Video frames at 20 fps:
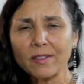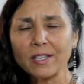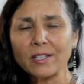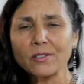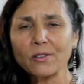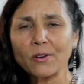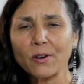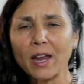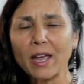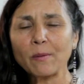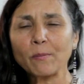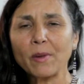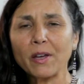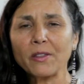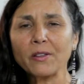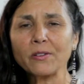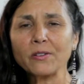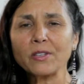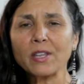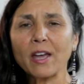these
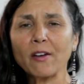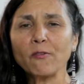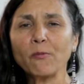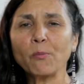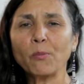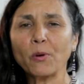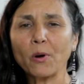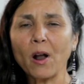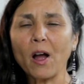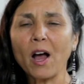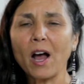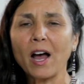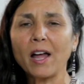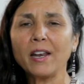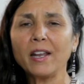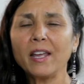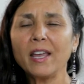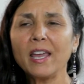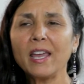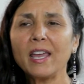grandmothers have
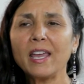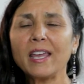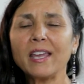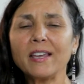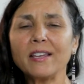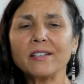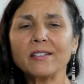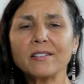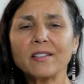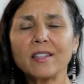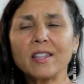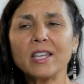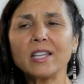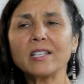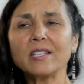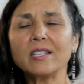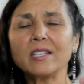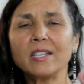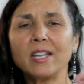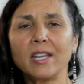brought, is
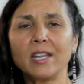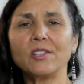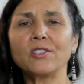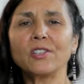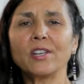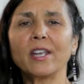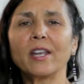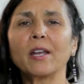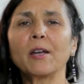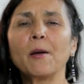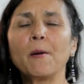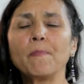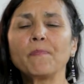this teaching.